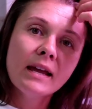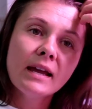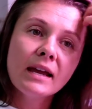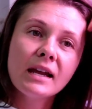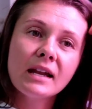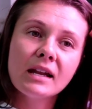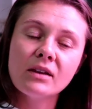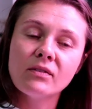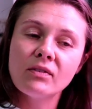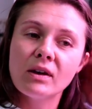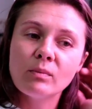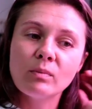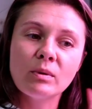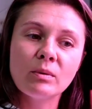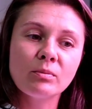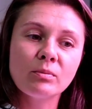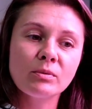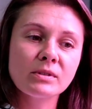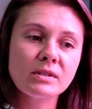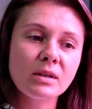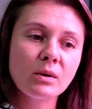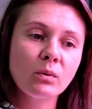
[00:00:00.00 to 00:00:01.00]
And I've had
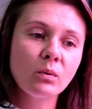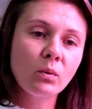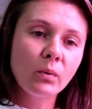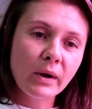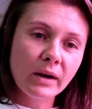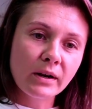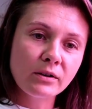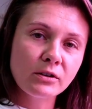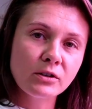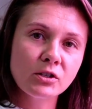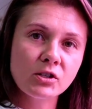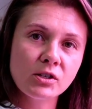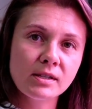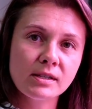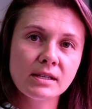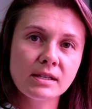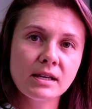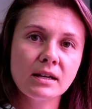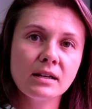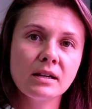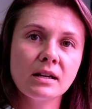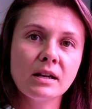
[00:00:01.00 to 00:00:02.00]
people say, well, why don't you just
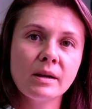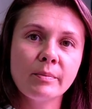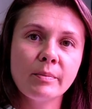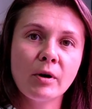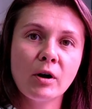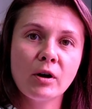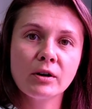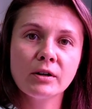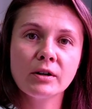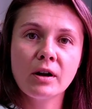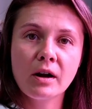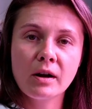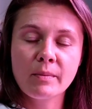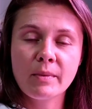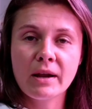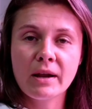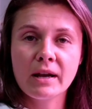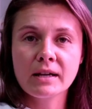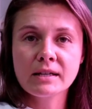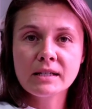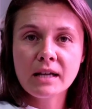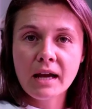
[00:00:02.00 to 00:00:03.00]
set it up on an
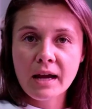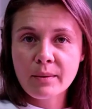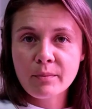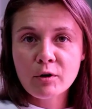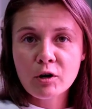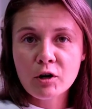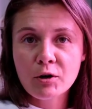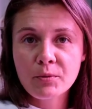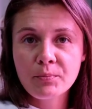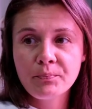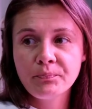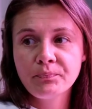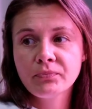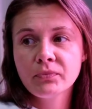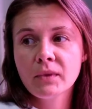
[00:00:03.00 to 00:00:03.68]
automatic timer?